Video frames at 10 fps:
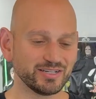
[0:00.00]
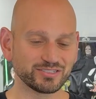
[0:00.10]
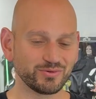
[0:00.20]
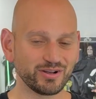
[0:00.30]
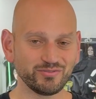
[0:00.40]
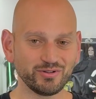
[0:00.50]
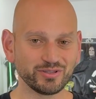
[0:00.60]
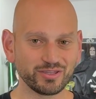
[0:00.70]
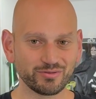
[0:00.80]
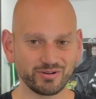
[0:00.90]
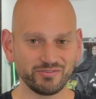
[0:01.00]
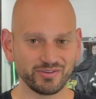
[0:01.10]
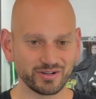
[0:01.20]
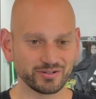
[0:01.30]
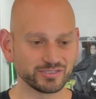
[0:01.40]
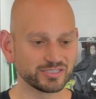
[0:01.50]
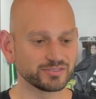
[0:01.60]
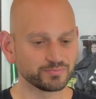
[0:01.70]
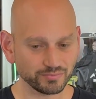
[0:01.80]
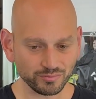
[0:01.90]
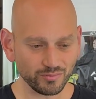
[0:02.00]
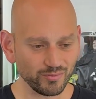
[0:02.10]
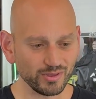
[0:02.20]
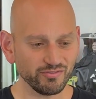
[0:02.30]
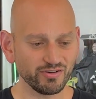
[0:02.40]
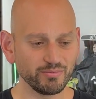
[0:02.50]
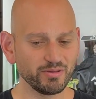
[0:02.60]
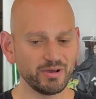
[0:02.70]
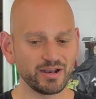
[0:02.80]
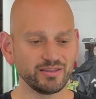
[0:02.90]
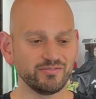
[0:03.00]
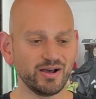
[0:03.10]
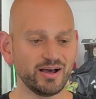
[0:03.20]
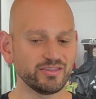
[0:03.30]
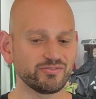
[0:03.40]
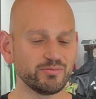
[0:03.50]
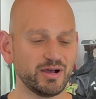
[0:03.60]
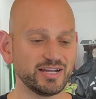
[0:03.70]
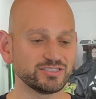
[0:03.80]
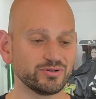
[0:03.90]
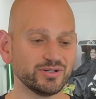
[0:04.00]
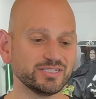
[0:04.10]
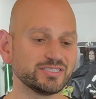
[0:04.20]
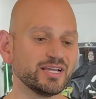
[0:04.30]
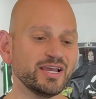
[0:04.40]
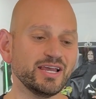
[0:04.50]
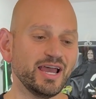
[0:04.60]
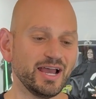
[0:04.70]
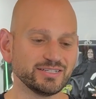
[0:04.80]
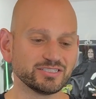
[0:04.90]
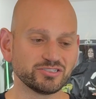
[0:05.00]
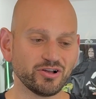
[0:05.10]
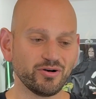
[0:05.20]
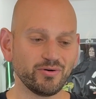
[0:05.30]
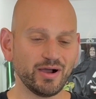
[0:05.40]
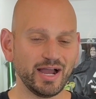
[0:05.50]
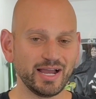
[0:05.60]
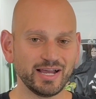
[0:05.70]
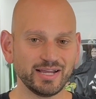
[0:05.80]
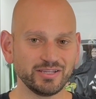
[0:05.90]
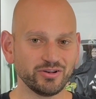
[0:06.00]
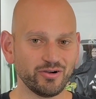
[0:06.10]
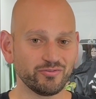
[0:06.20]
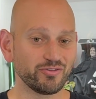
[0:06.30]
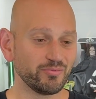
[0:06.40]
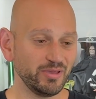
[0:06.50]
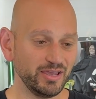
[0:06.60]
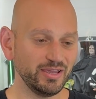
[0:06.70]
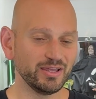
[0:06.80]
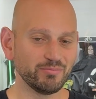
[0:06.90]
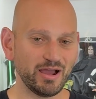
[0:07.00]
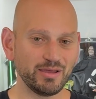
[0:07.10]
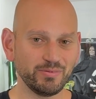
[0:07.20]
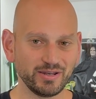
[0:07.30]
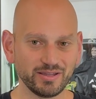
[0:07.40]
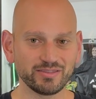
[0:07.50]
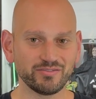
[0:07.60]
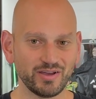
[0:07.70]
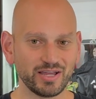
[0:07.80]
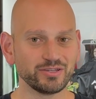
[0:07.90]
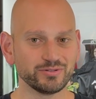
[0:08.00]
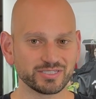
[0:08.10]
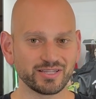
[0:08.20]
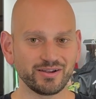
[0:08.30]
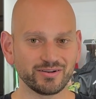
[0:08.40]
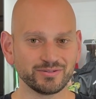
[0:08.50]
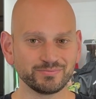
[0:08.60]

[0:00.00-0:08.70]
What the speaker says: it. It's one of only three figures from the Battle of Hoth from Hot Toys. And so for me, in my opinion, the value is there.